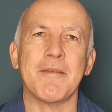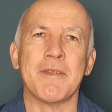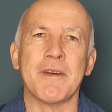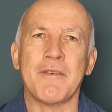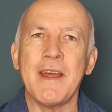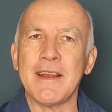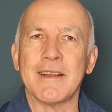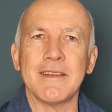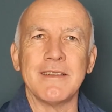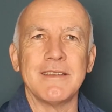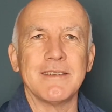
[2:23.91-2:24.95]
the
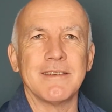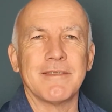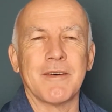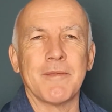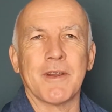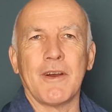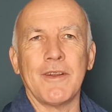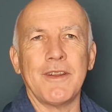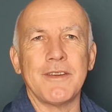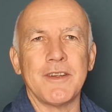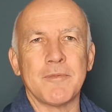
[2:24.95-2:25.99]
rental from the
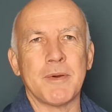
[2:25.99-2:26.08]
cottage is